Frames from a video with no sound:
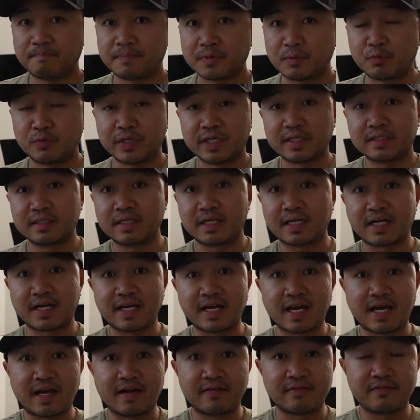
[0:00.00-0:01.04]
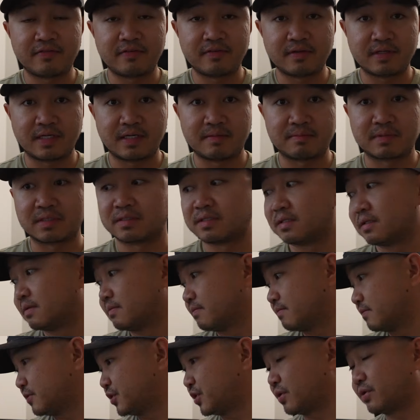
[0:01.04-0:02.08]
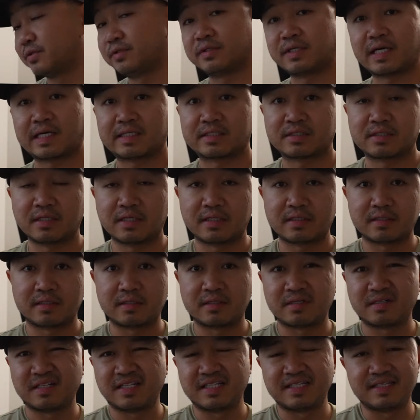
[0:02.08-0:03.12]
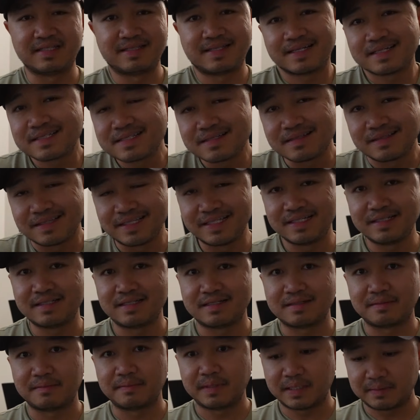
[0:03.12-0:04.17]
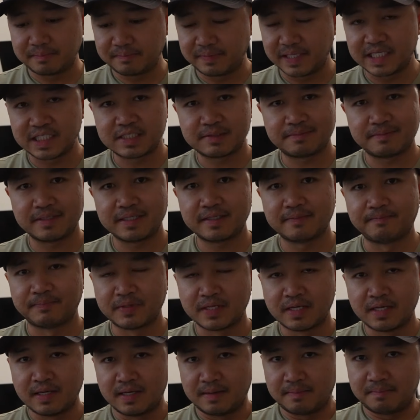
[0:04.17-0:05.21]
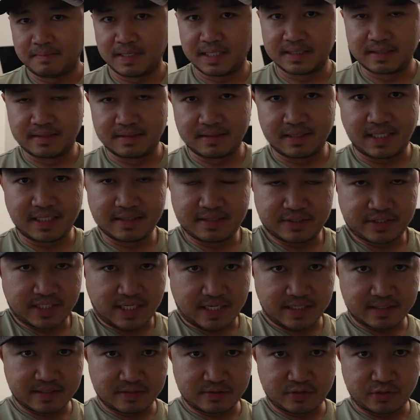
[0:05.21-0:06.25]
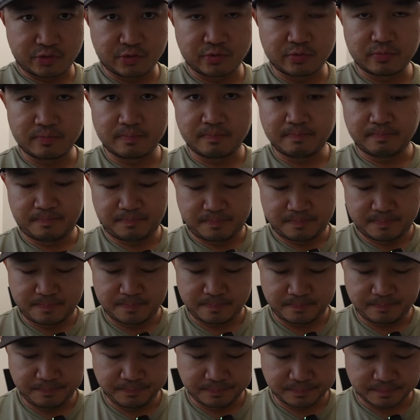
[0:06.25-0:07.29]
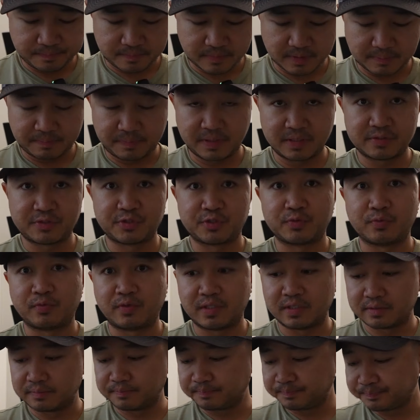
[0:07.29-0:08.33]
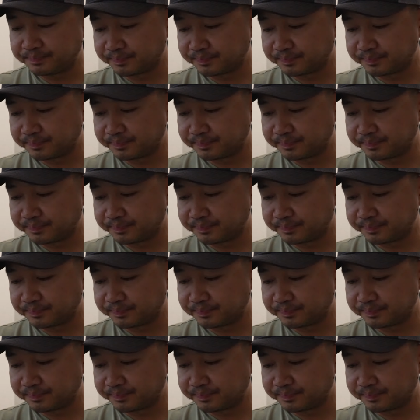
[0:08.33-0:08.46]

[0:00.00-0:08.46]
rig that I have, I'm gonna show you guys later, it doesn't need a base plate, but I decided to purchase one.